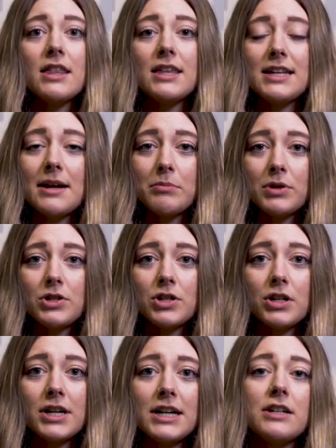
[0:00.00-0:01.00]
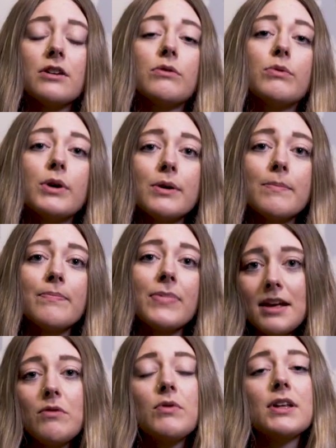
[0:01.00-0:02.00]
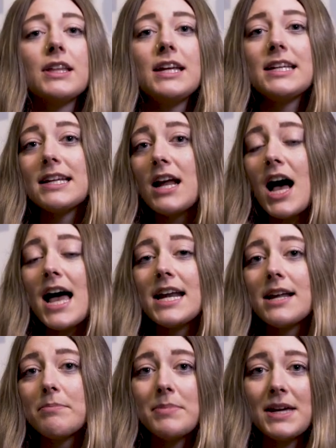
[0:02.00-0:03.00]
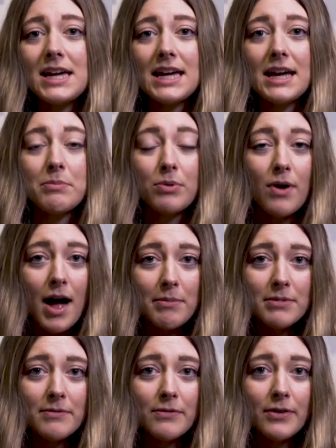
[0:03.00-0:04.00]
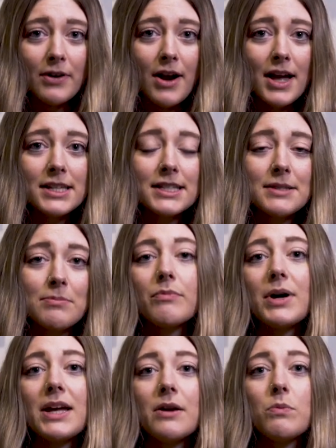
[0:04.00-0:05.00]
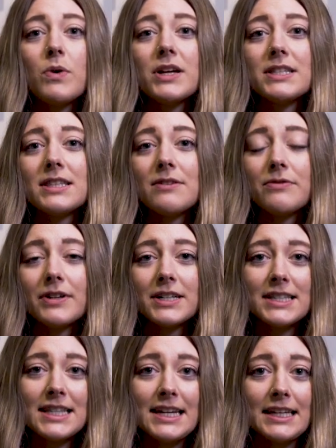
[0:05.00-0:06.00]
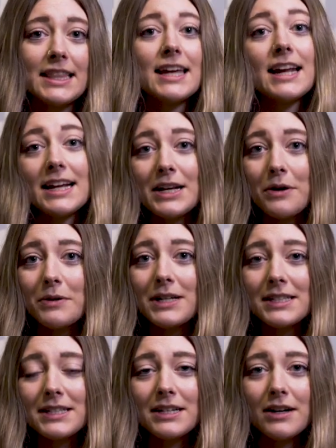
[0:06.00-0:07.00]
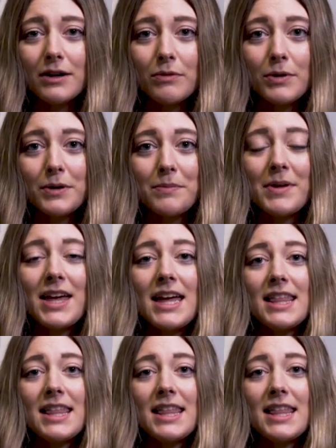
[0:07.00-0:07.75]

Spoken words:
the temperature in your room. It really did not end up being a problem for us, but it was the first thing that I noticed in our room.